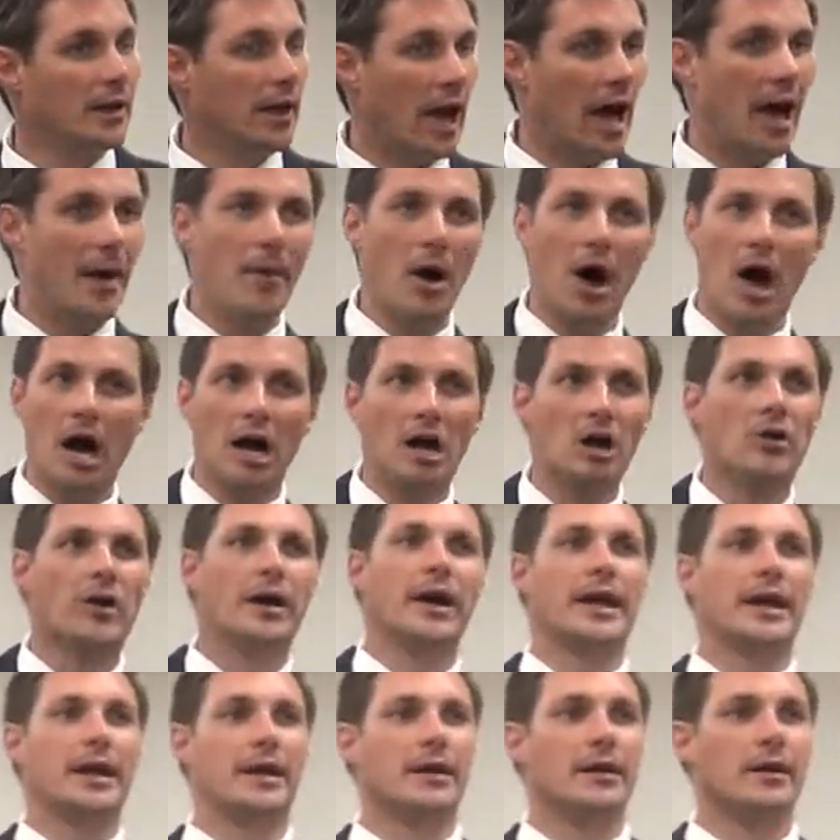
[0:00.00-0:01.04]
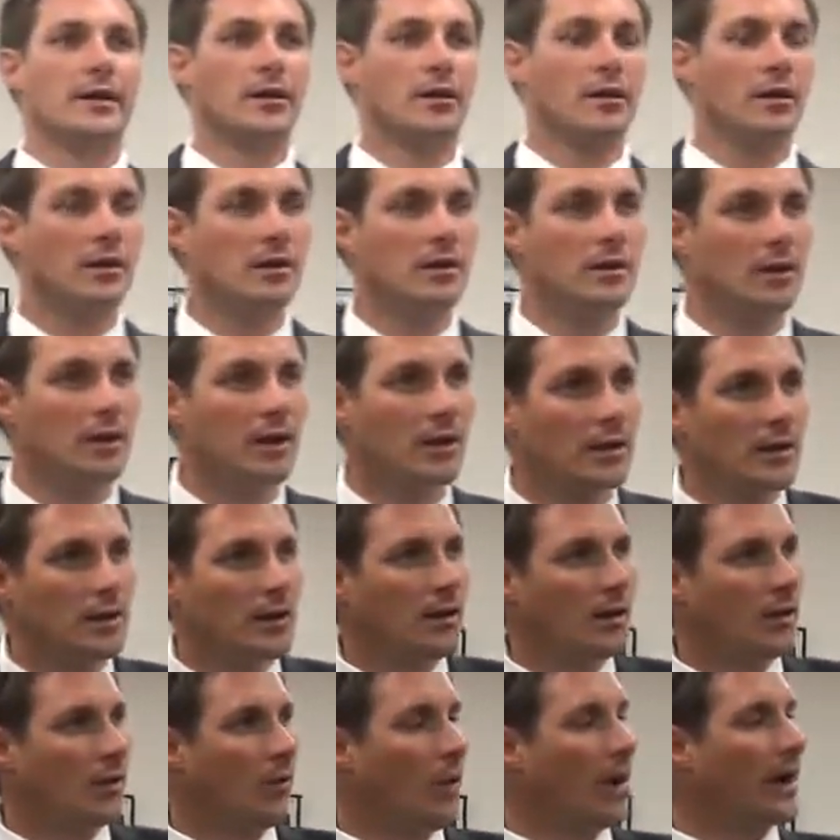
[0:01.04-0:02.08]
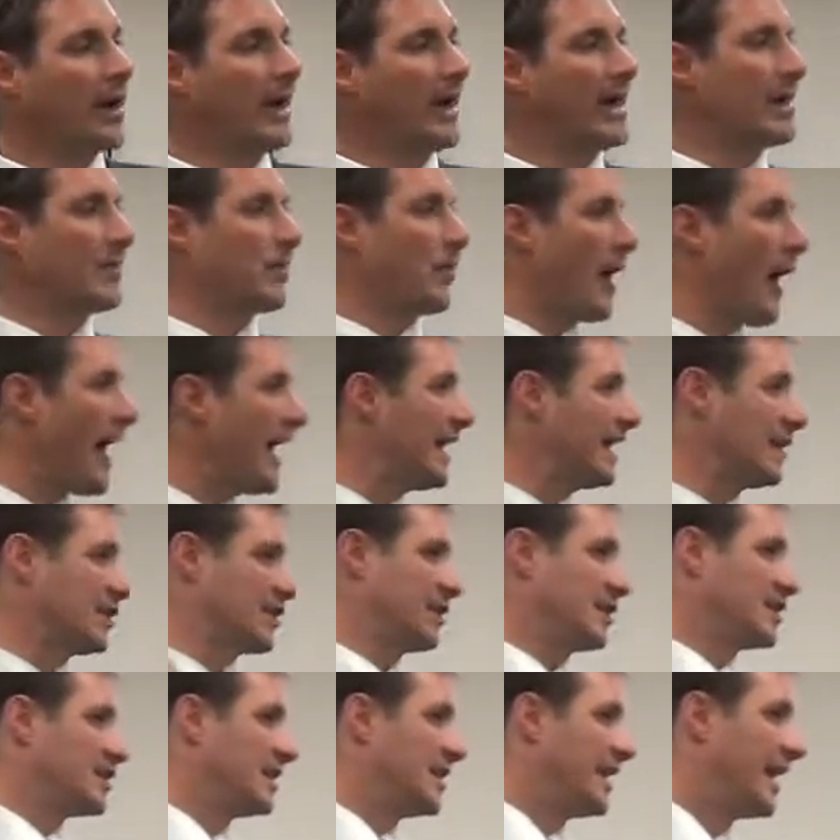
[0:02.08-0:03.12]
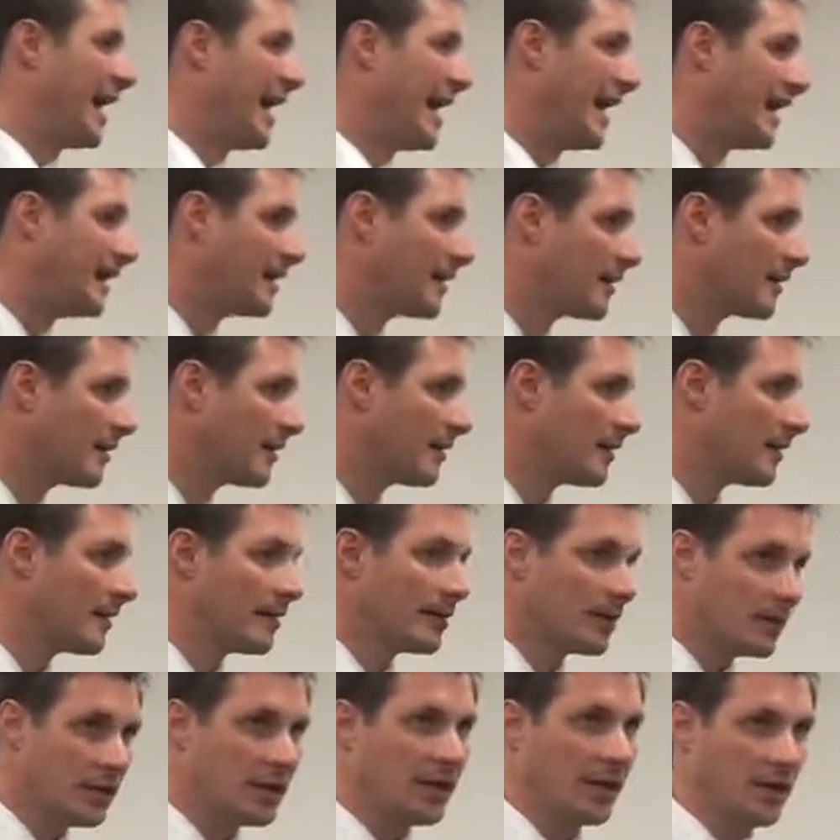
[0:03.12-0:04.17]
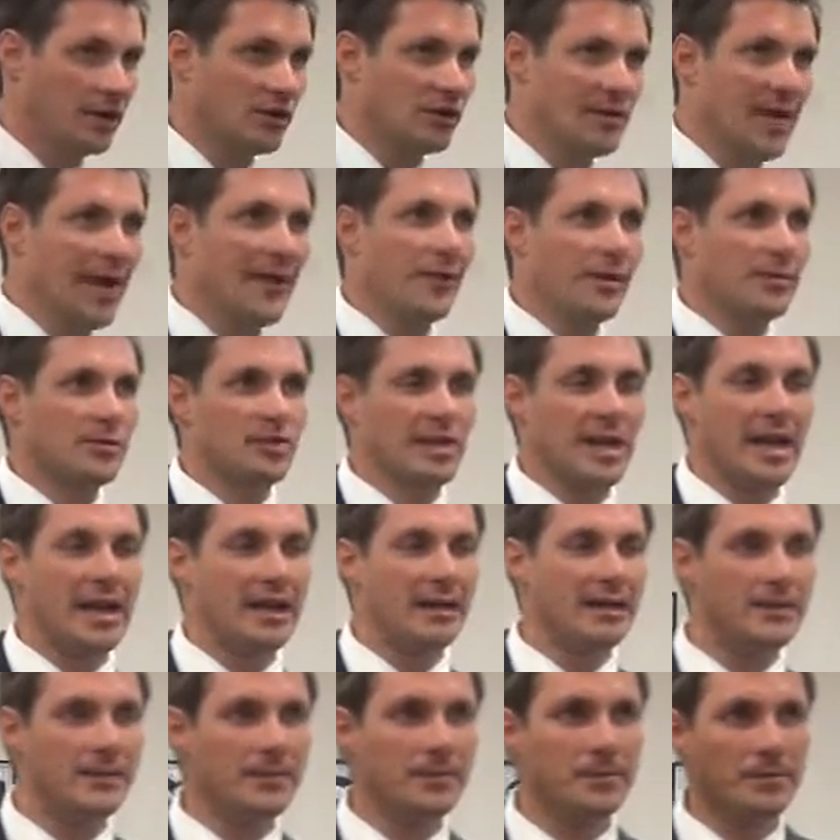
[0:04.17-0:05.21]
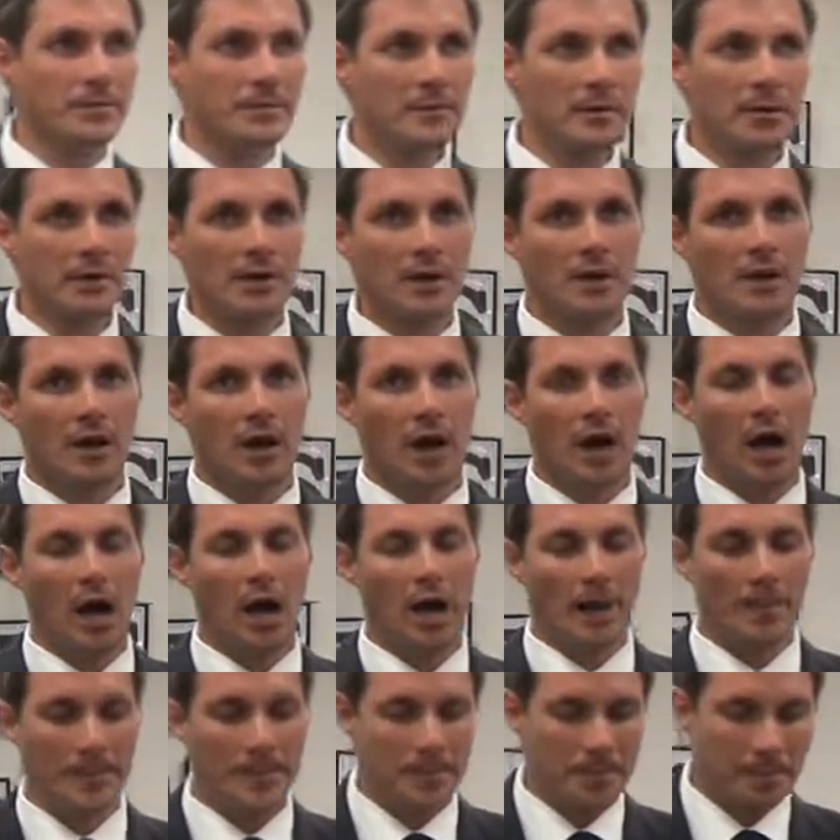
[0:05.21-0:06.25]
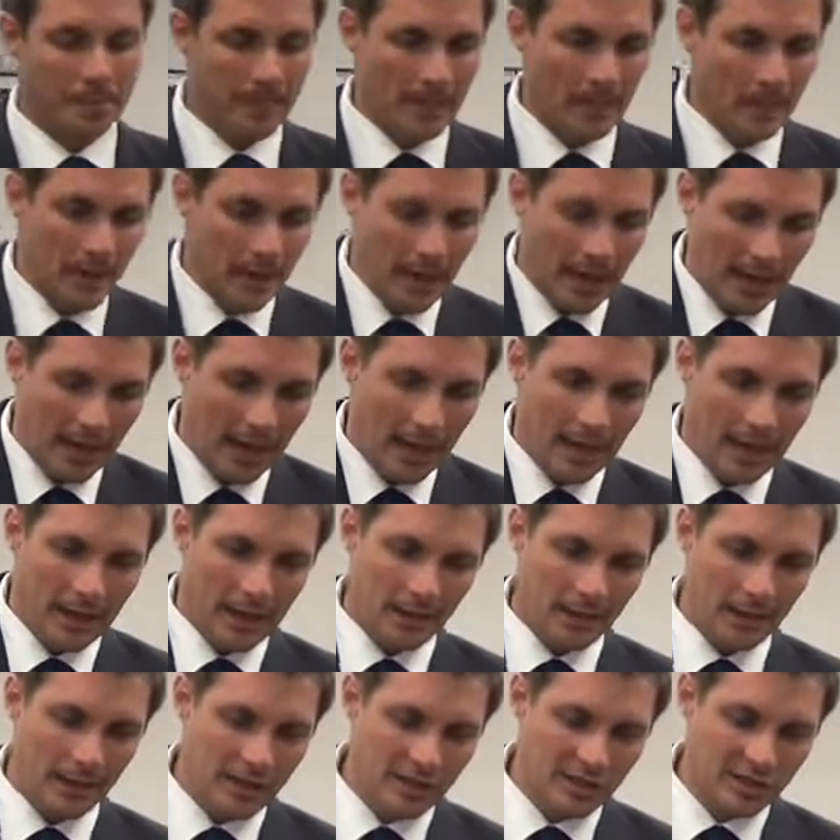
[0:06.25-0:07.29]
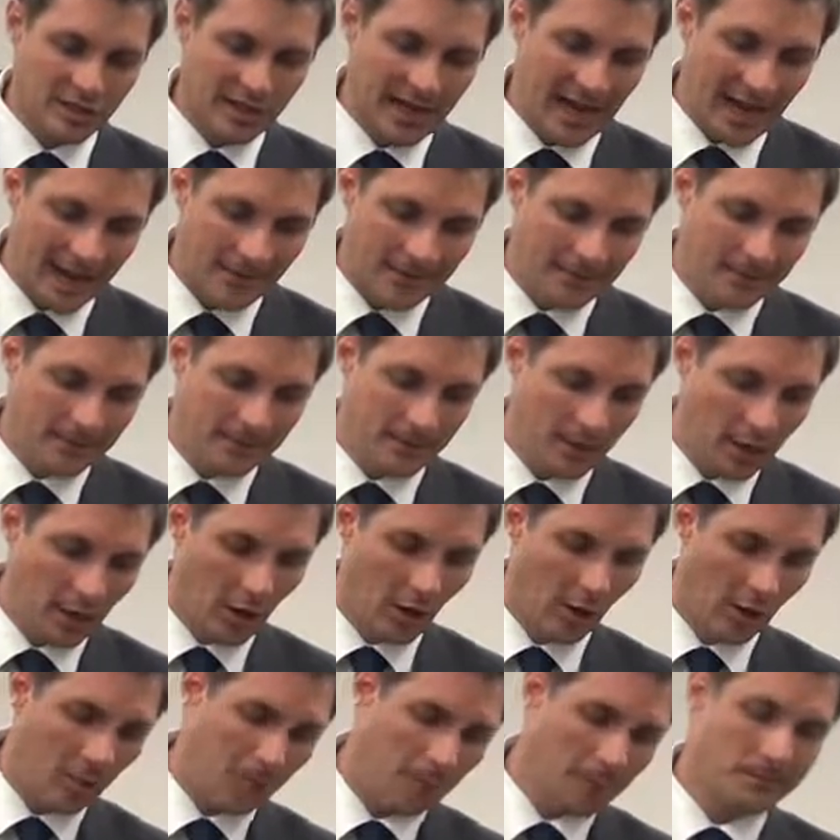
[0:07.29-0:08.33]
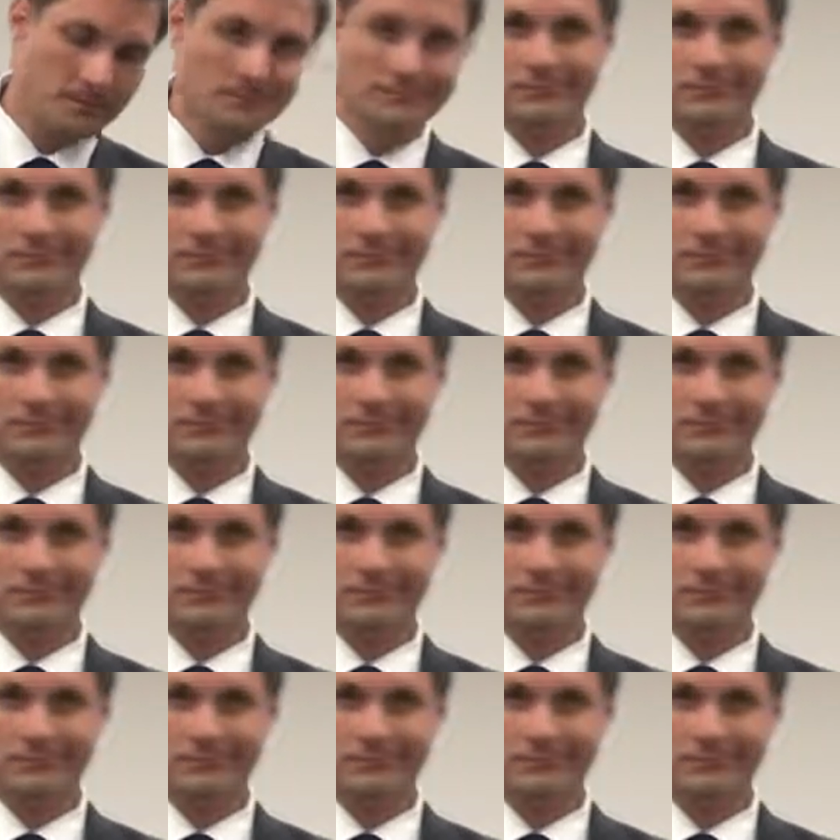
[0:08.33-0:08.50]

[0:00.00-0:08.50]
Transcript: I'm hungry. What kind of bread is it tonight? You understand what I'm saying? Um, listen, I'm, you know,